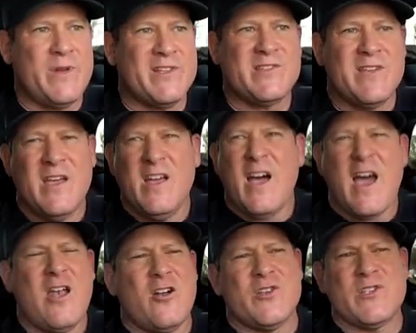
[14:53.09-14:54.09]
but it's,
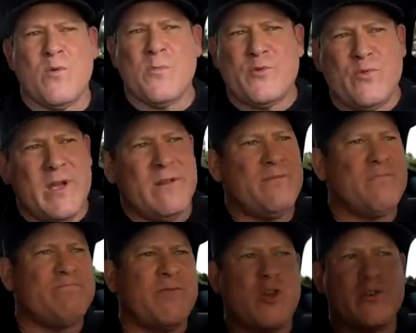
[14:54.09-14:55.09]
I don't know, somewhere between
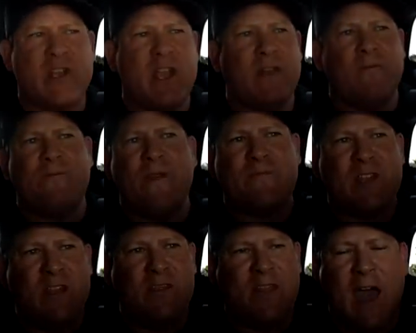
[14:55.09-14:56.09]
$13,000 and
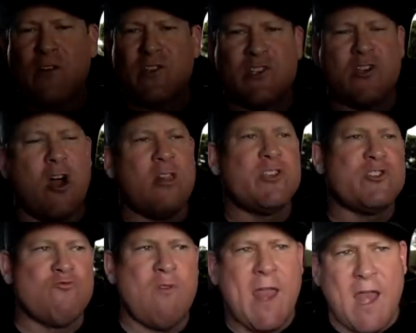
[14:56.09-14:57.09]

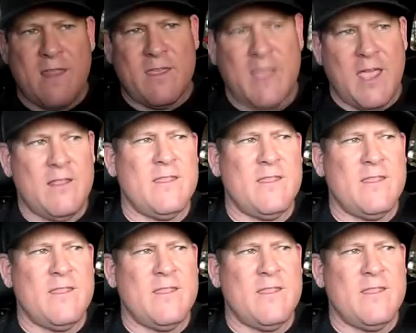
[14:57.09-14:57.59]
$15,000 right out of the gate.